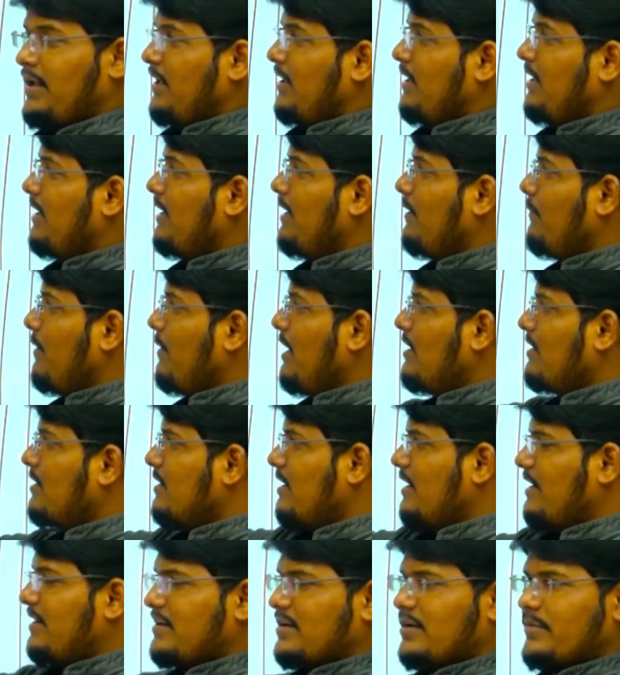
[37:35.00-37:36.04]
Email
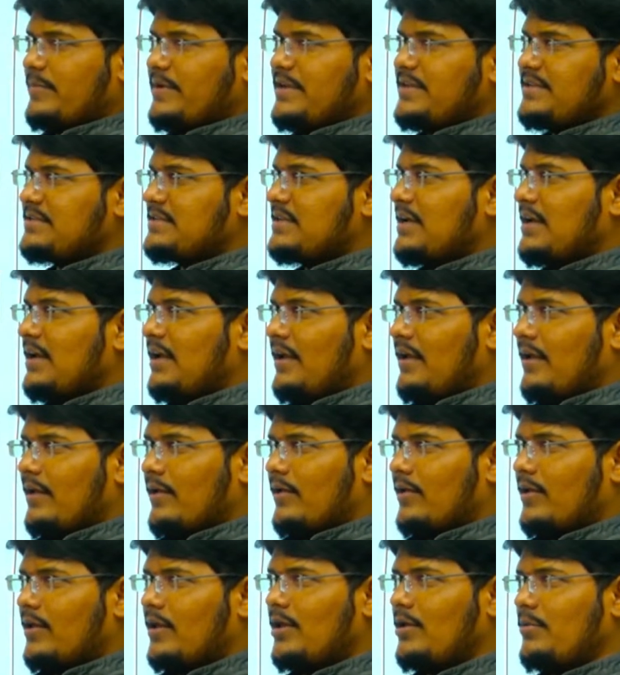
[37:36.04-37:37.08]
related means,
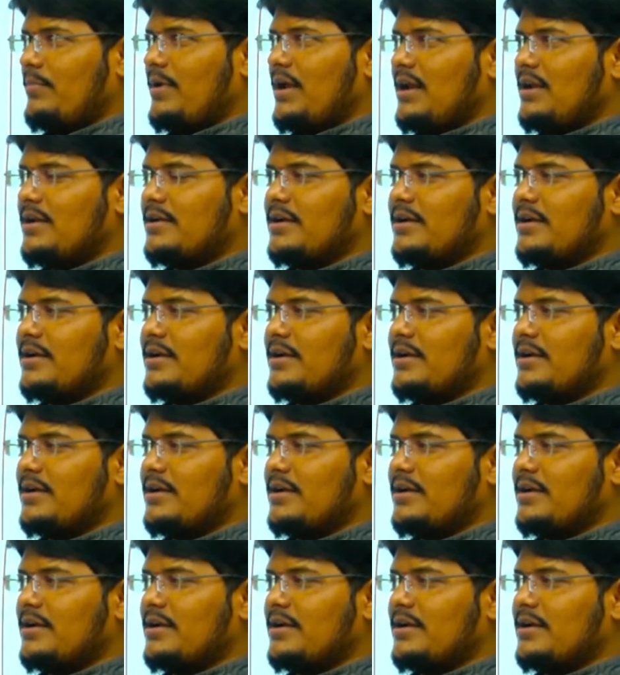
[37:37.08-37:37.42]
email